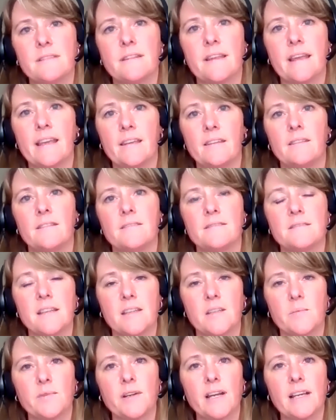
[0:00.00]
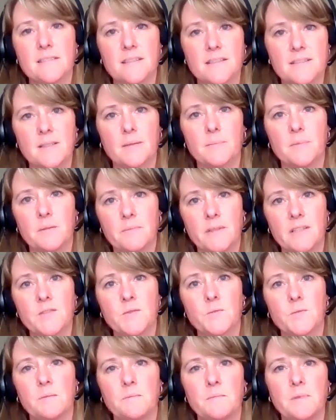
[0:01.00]
then the Standard Process
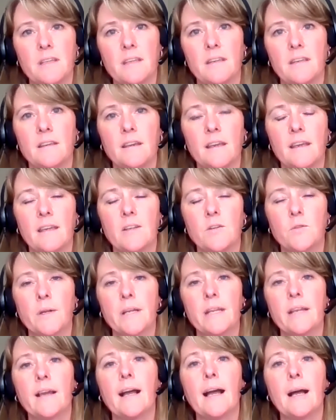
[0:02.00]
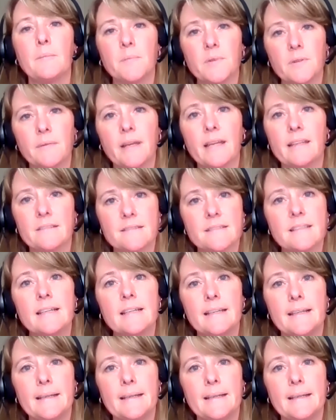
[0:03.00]
supplements would be a great complement